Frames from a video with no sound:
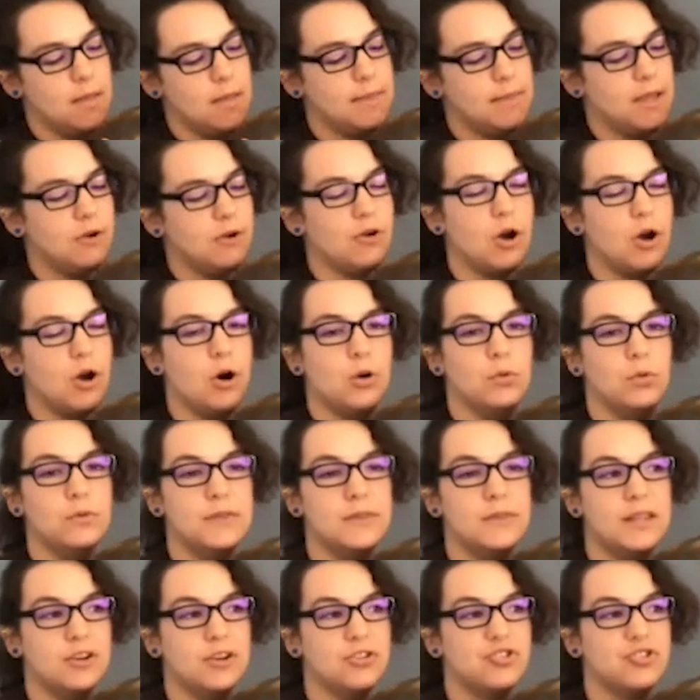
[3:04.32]
their own.
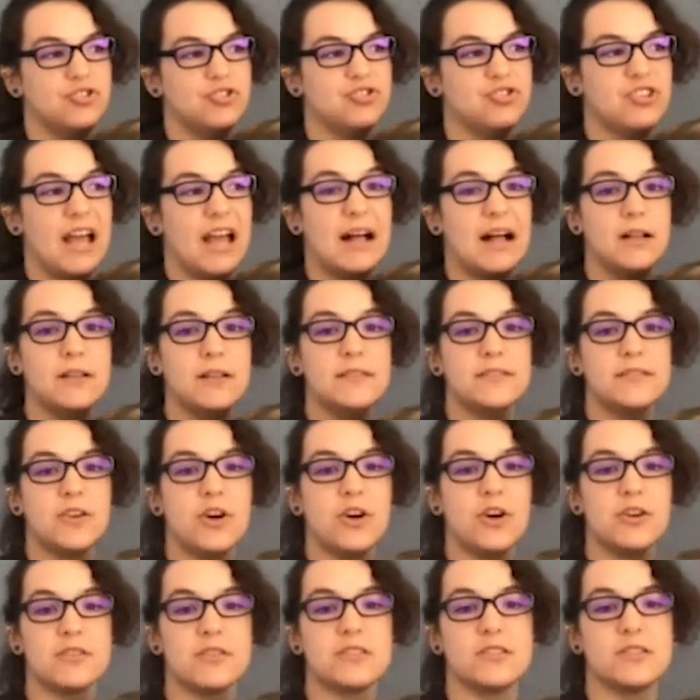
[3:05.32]
Their shells
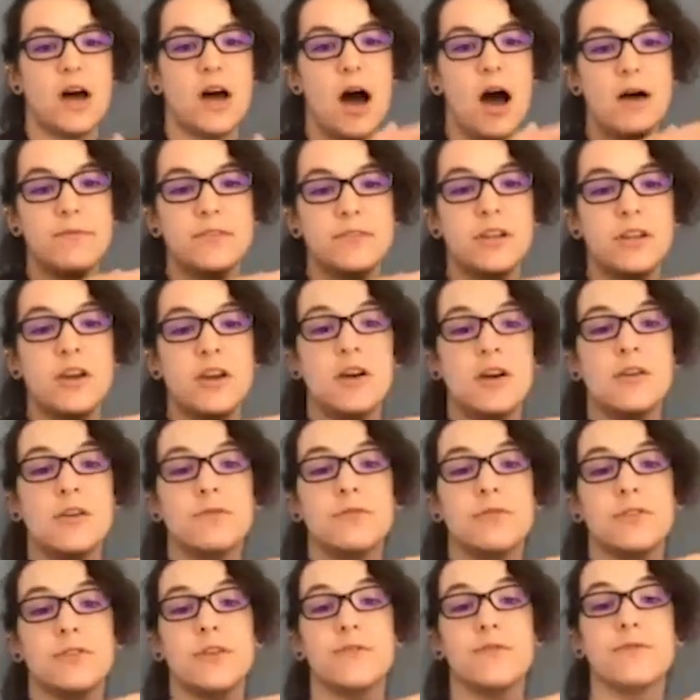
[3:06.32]
are soft
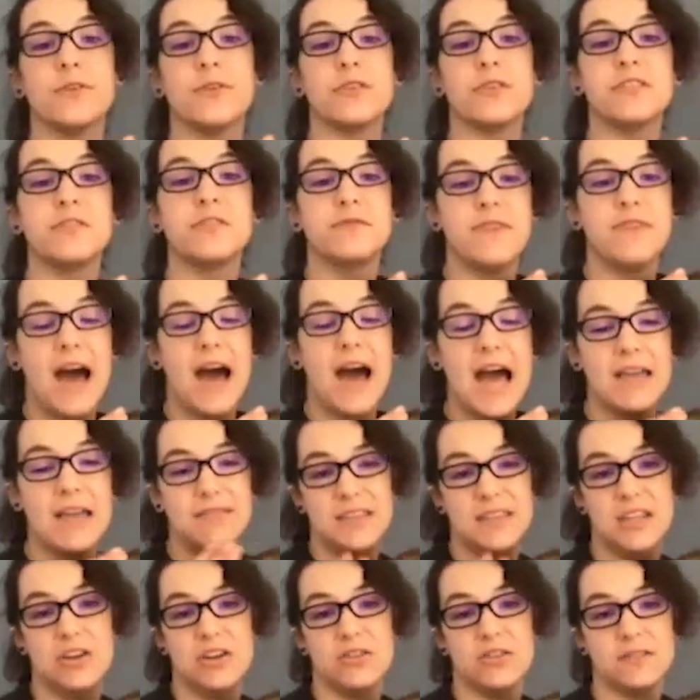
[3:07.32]
for the first 5
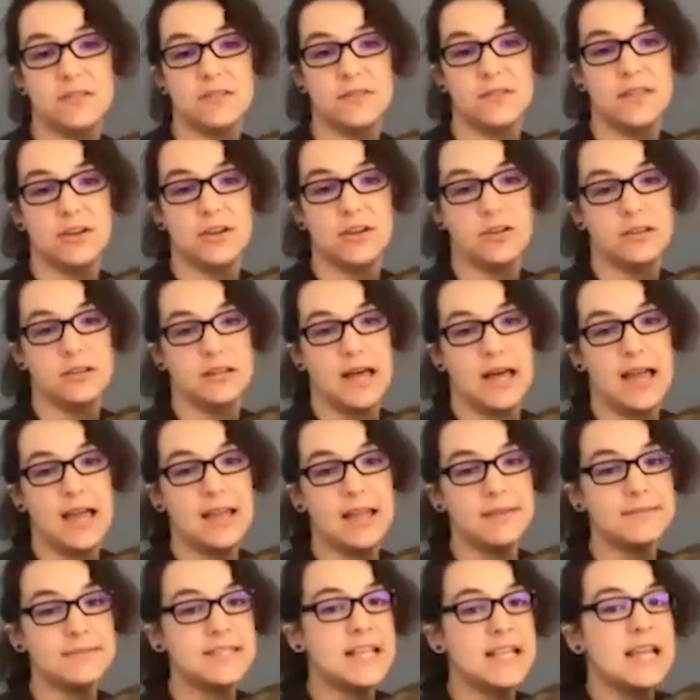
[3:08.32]
years of their
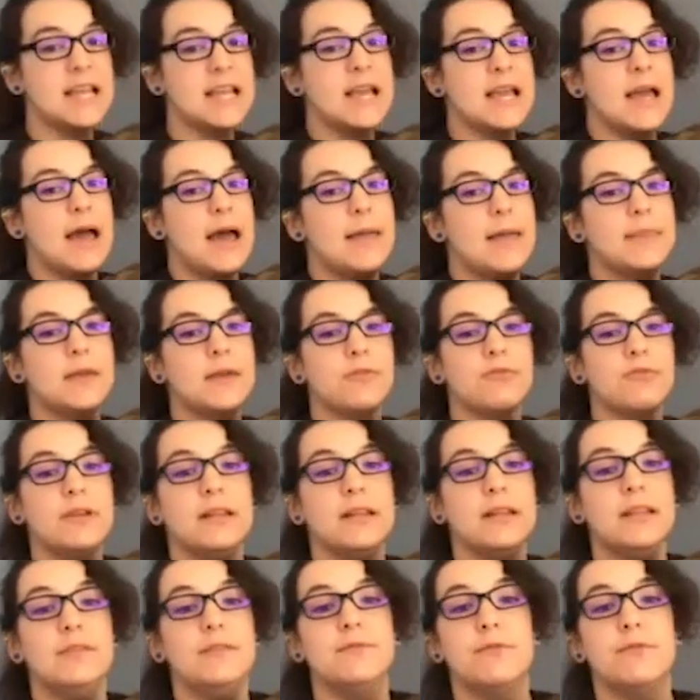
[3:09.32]
lives, and they're
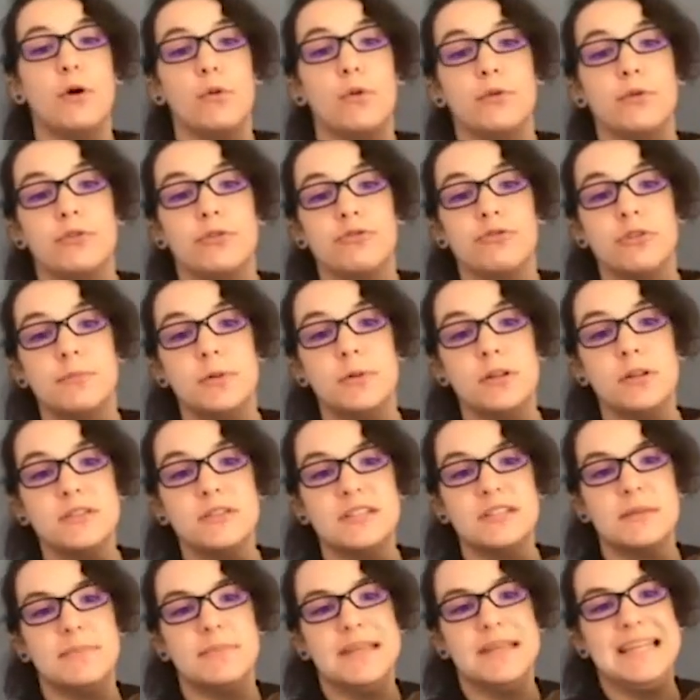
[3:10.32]
really vulnerable
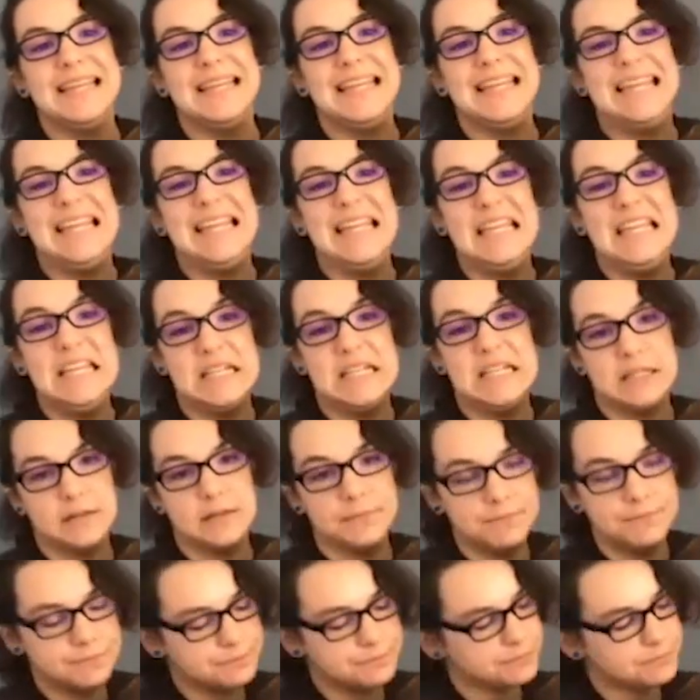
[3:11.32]
to being eaten.
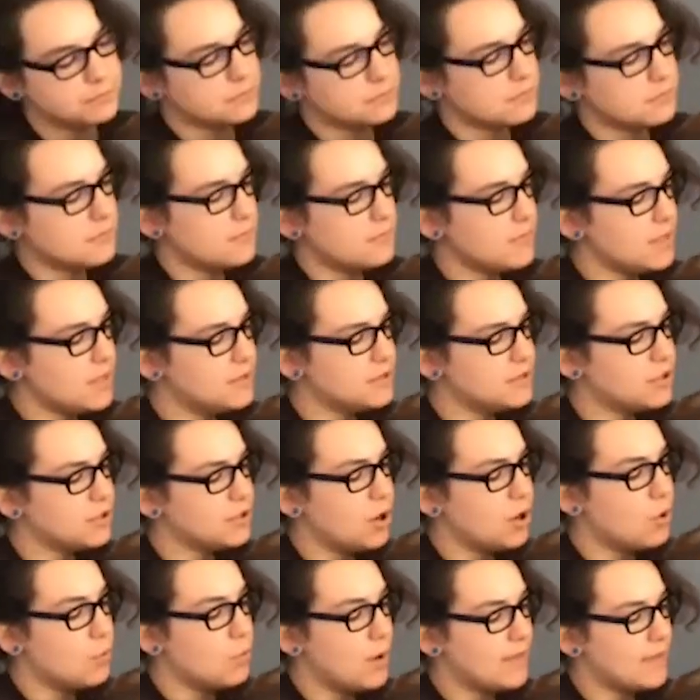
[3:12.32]

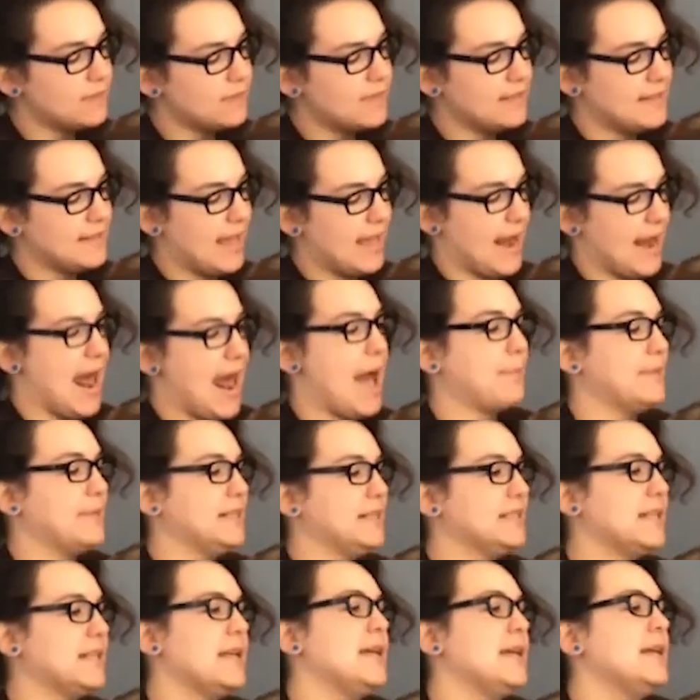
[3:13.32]
So one thing that
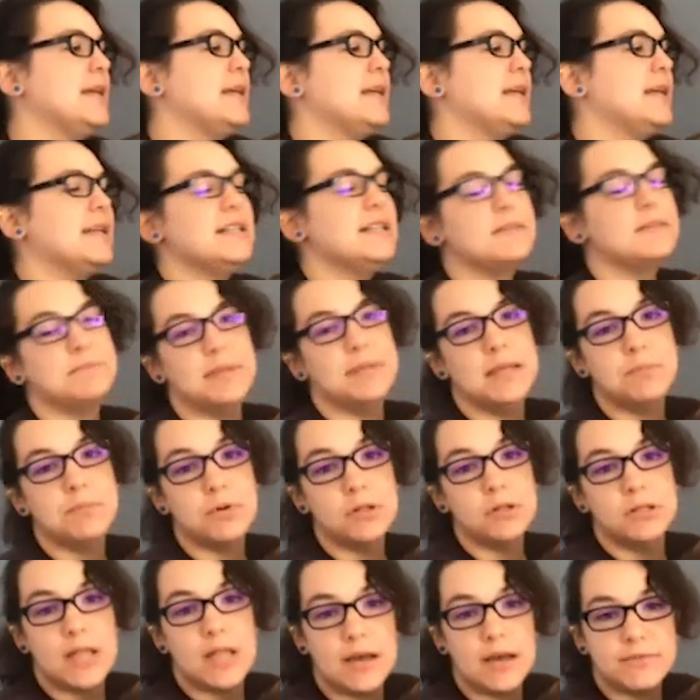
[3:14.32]
happens is
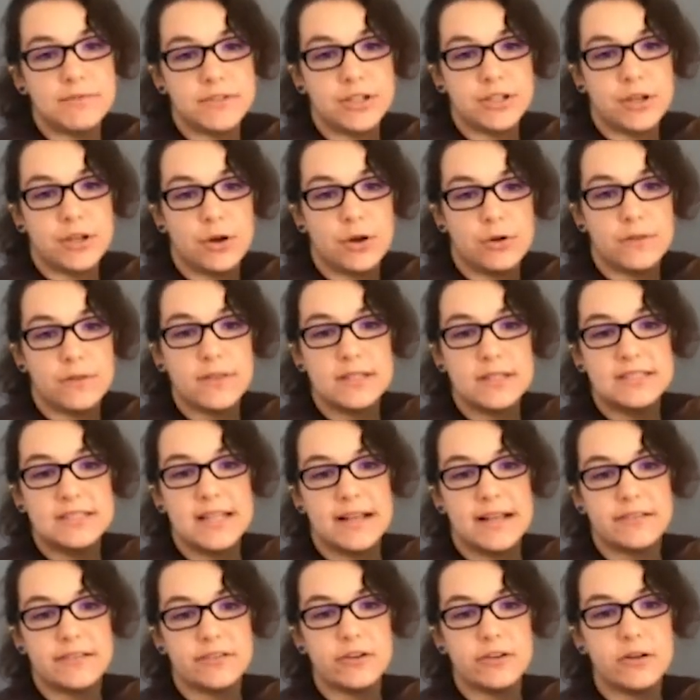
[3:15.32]
people love to go to the
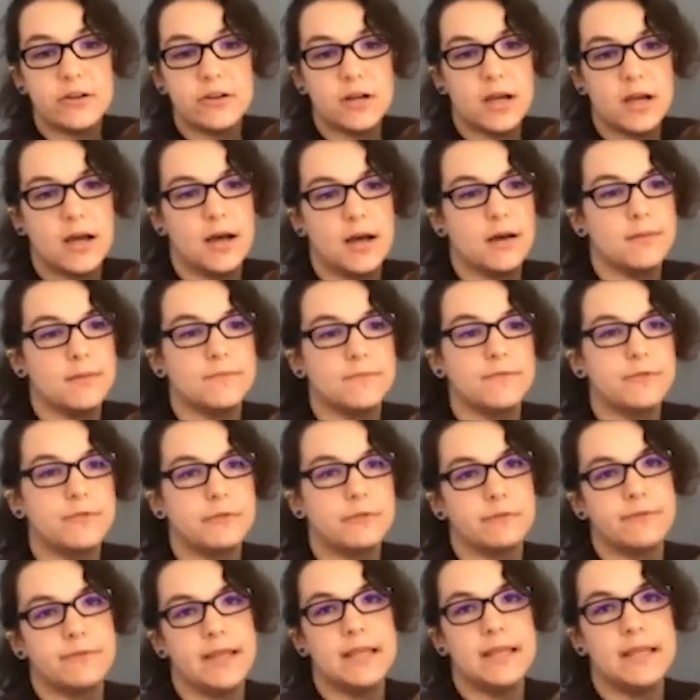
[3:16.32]
desert
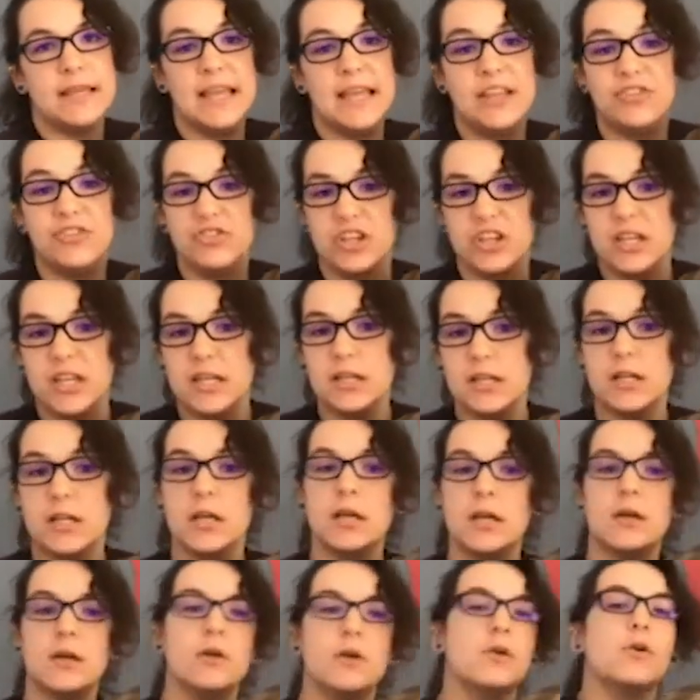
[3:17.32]
for vacation
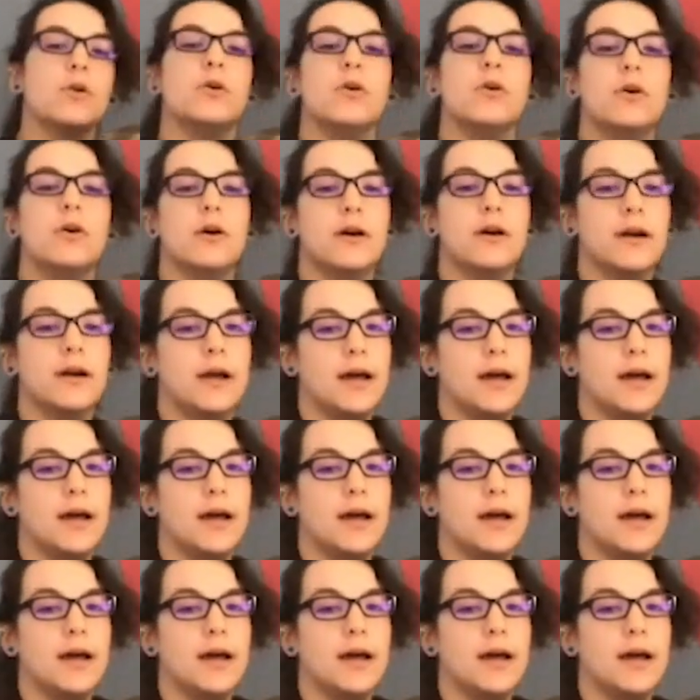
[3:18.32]
or